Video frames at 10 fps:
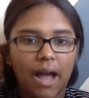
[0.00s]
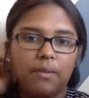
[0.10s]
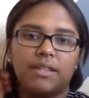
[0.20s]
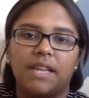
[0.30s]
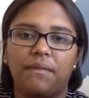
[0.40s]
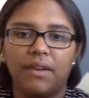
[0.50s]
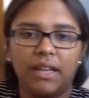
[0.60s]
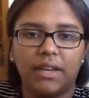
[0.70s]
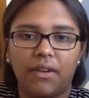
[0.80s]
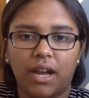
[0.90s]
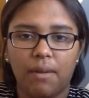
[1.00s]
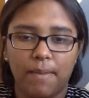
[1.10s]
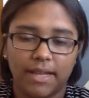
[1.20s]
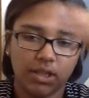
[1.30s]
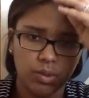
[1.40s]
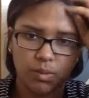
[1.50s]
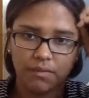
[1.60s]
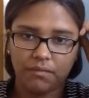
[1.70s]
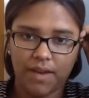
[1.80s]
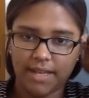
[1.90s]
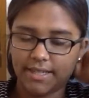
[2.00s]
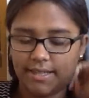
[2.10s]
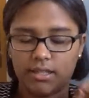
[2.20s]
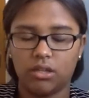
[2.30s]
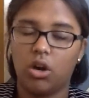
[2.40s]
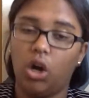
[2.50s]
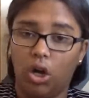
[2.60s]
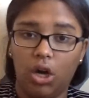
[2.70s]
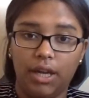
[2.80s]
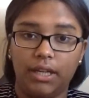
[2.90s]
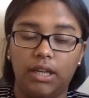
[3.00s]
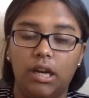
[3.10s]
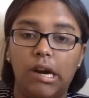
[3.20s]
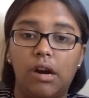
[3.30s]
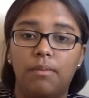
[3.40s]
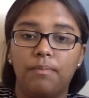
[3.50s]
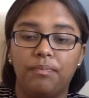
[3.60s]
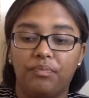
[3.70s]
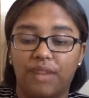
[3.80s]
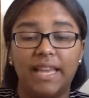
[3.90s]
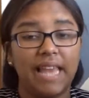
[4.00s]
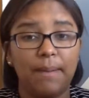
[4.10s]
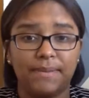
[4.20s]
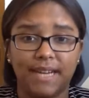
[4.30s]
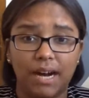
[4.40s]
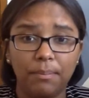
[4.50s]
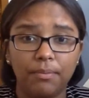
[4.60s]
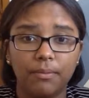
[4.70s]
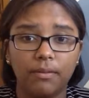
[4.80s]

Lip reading: I would definitely recommend to invest on a laptop.